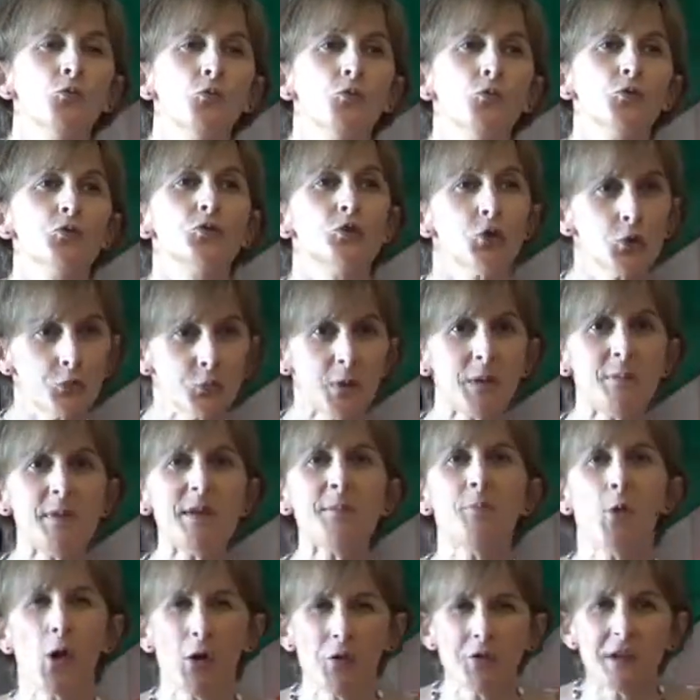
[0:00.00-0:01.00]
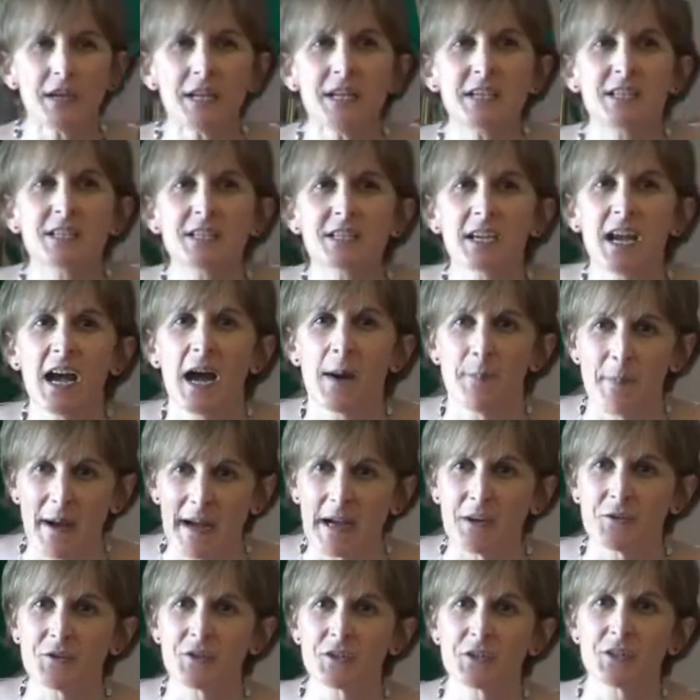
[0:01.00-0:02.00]
should we be worried
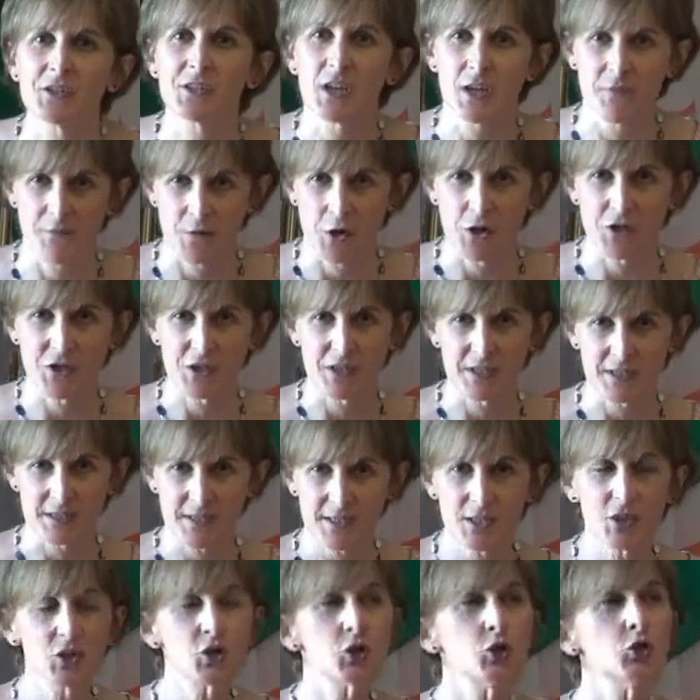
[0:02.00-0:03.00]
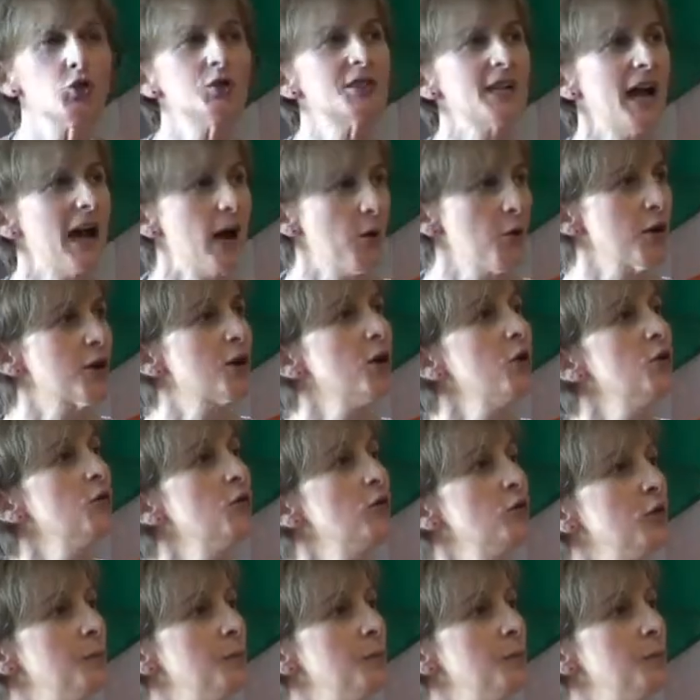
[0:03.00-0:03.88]
about divergence? Should our goal